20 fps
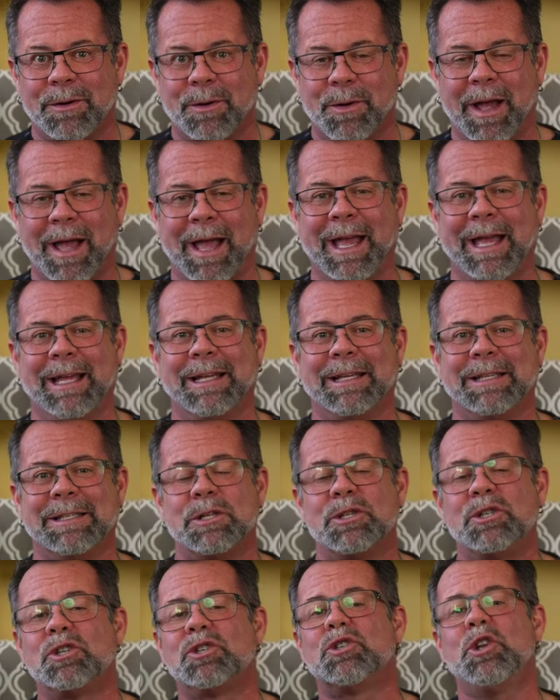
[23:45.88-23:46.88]
Okay?
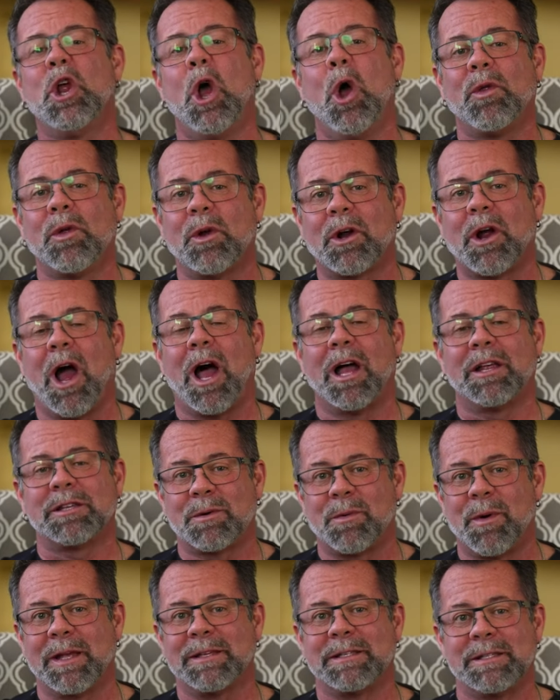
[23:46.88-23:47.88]
So just know there are
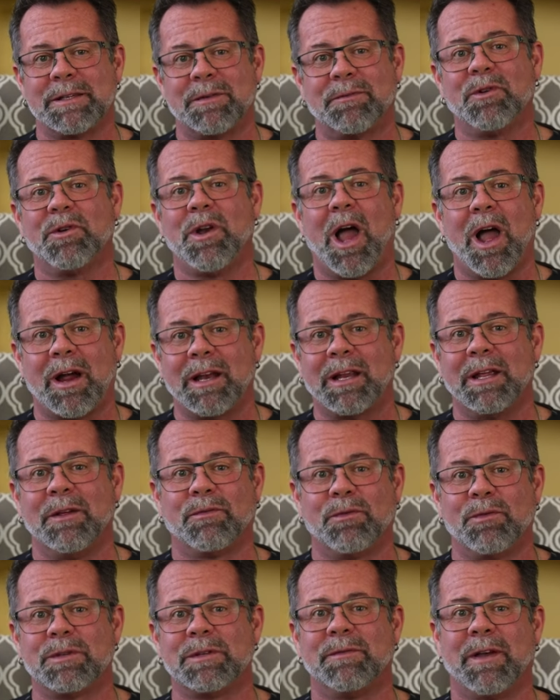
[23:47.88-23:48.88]
consequences if you're not going to eat
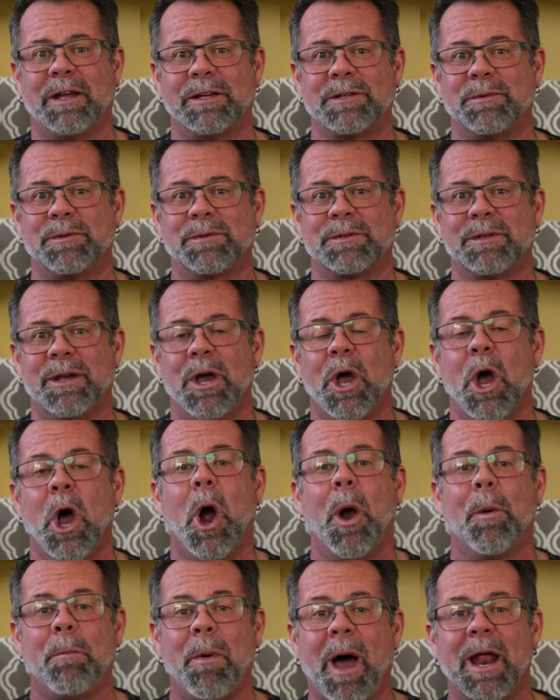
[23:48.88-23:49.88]
fruits and vegetables.
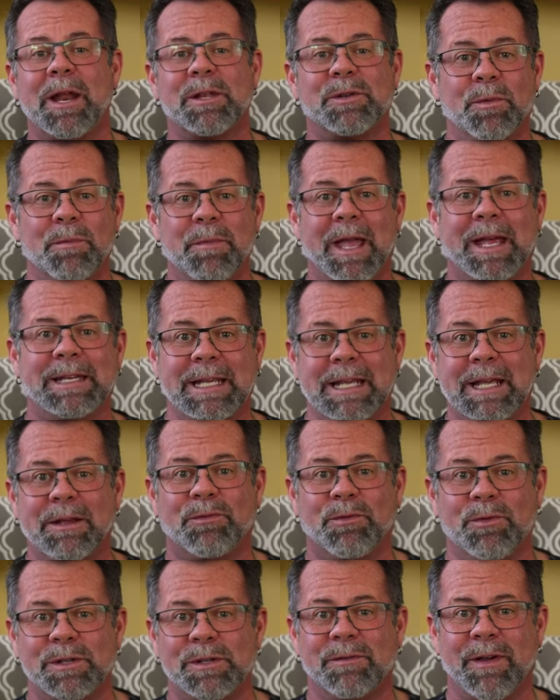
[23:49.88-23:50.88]
Our bodies were made to eat
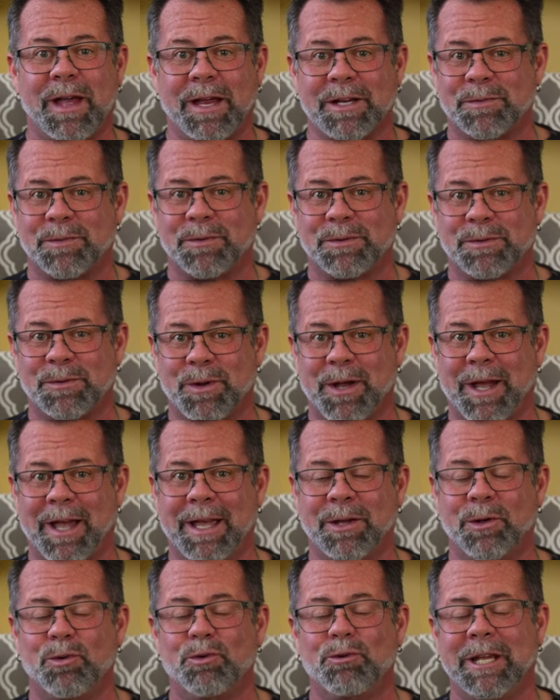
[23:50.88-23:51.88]
fruits and vegetables, okay?
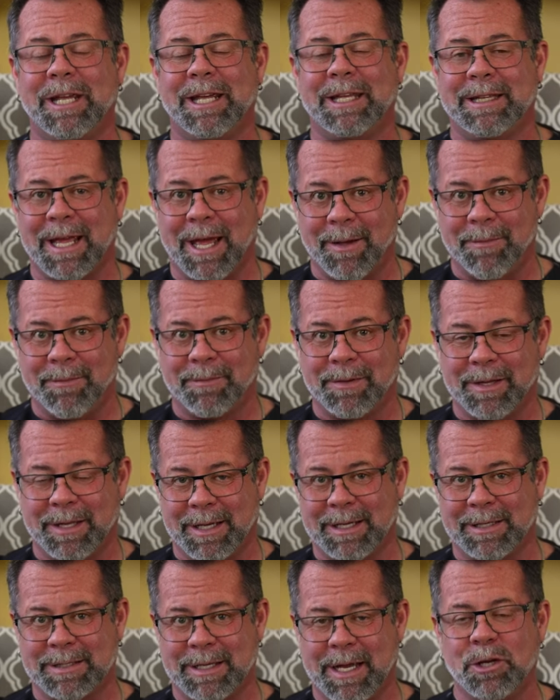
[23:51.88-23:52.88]
You need them,
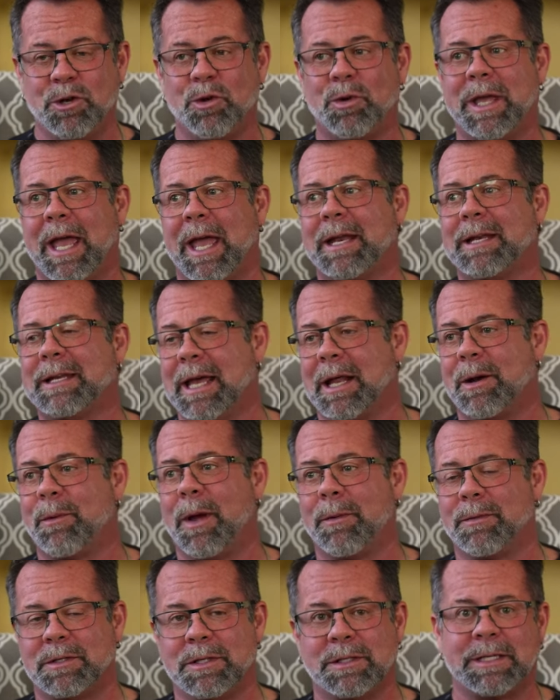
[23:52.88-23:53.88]
please. And you can't get
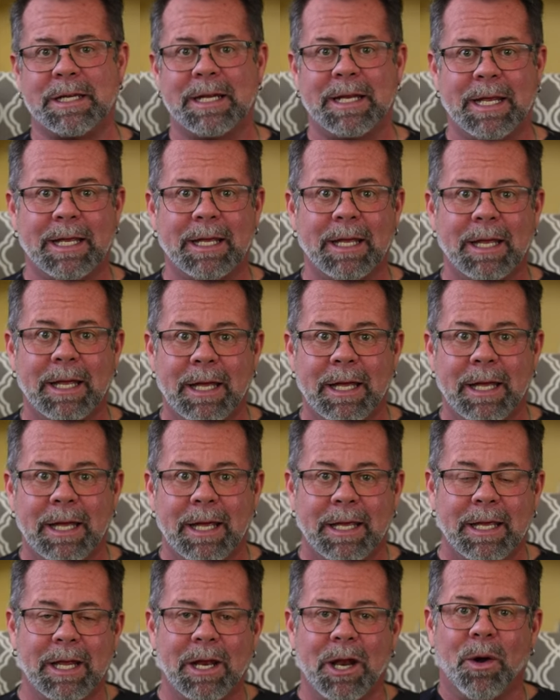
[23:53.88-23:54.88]
away with just eating,
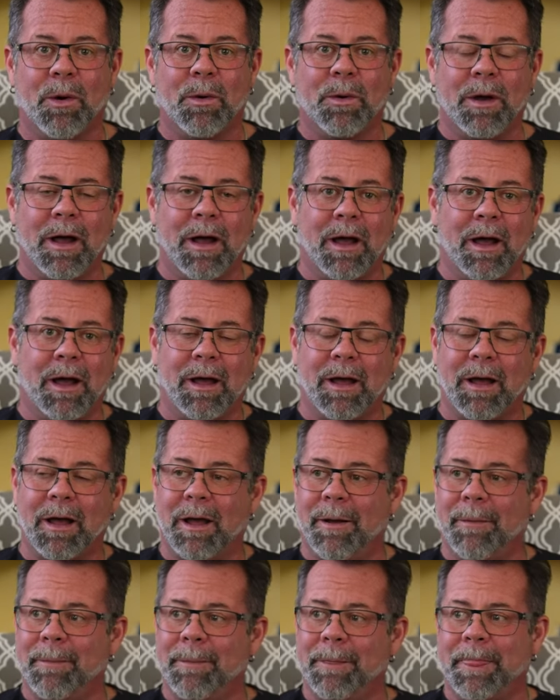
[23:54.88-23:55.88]
you know, uh,
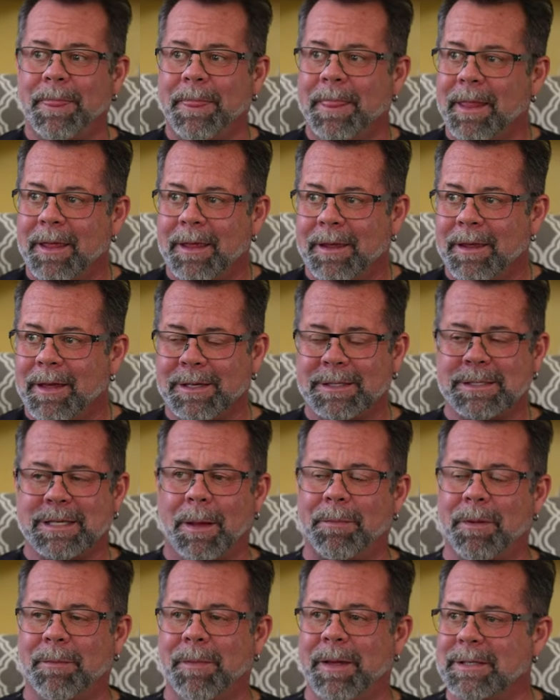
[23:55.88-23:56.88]
um, a
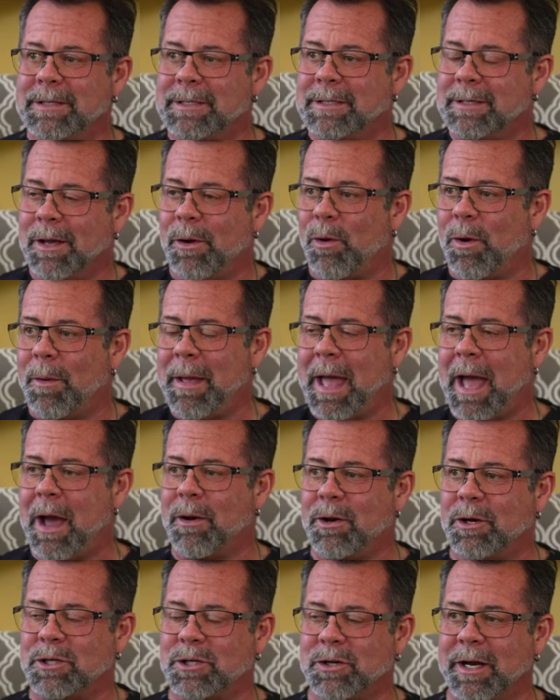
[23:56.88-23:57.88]
supplement or a
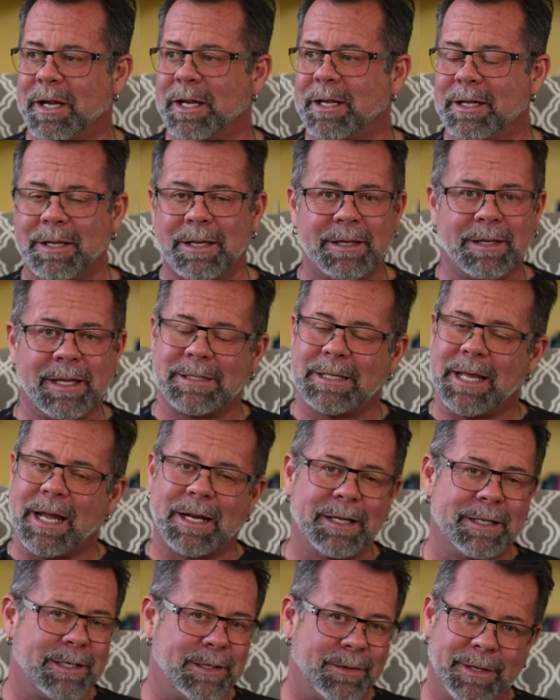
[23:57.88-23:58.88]
powdered drink. That's not
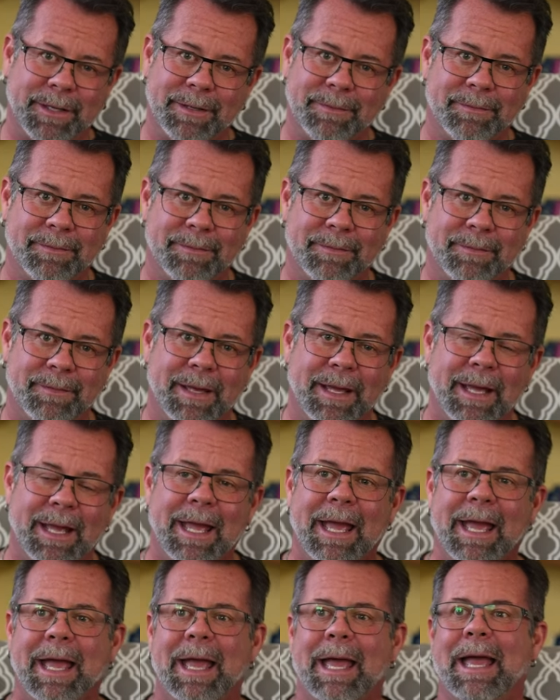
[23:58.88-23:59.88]
going to do it
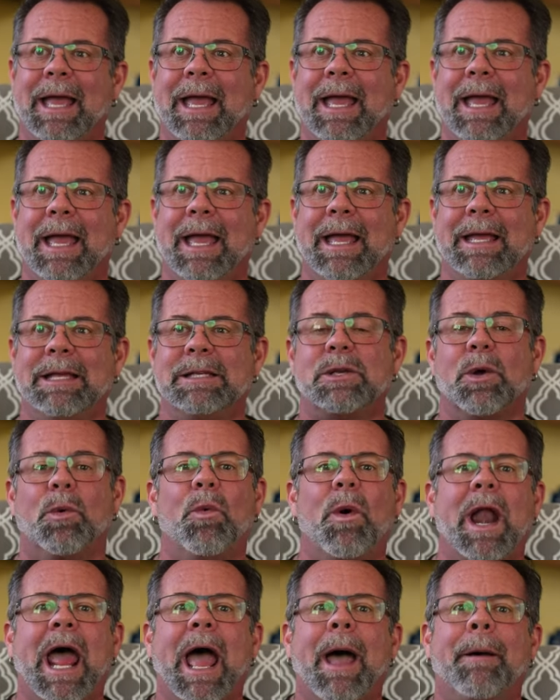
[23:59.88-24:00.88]
so
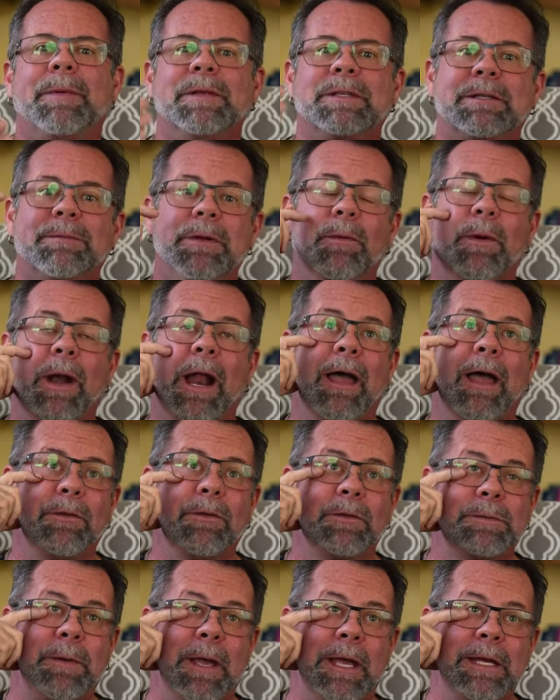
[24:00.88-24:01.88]
what happens to me when
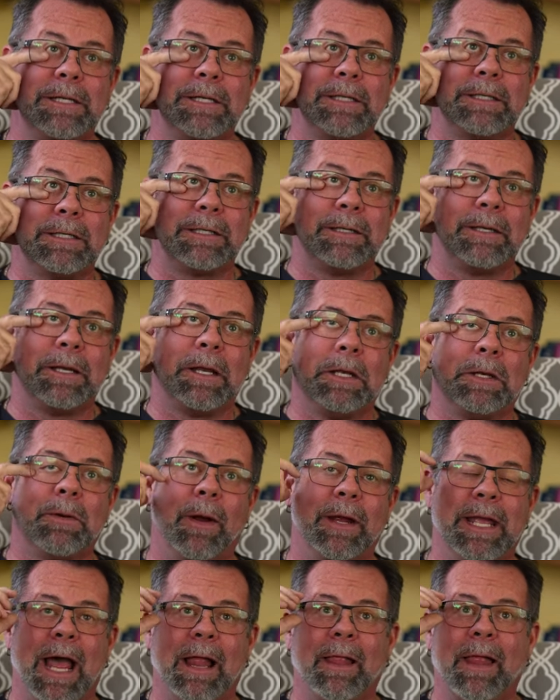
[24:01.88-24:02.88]
those patients? Do I
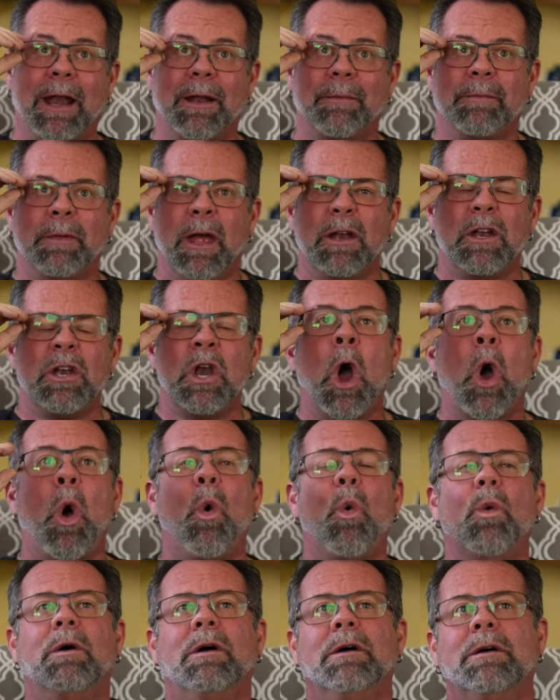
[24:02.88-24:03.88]
yell at them?
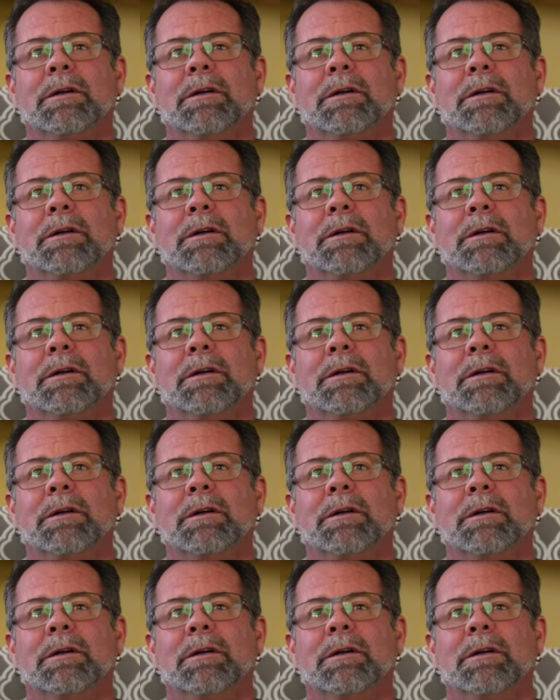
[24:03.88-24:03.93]
No.